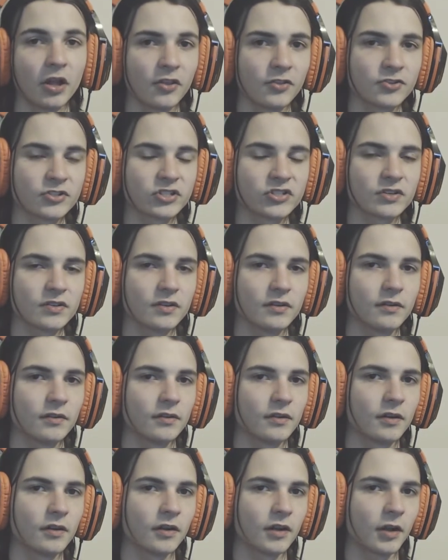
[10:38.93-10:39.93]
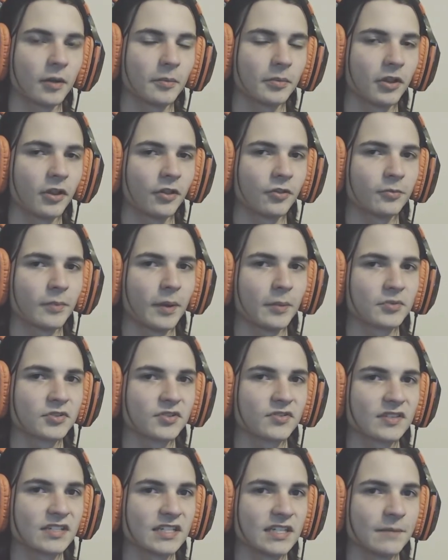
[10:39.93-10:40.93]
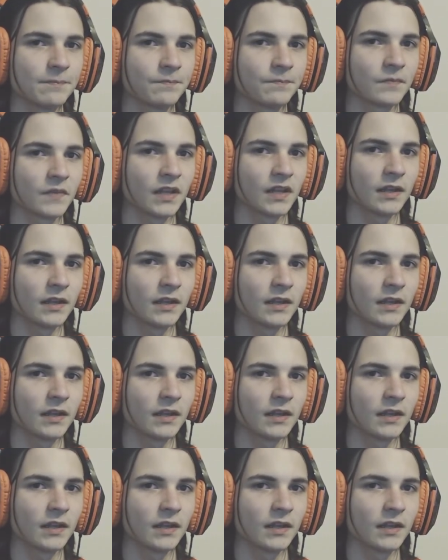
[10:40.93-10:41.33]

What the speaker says: other members of the team.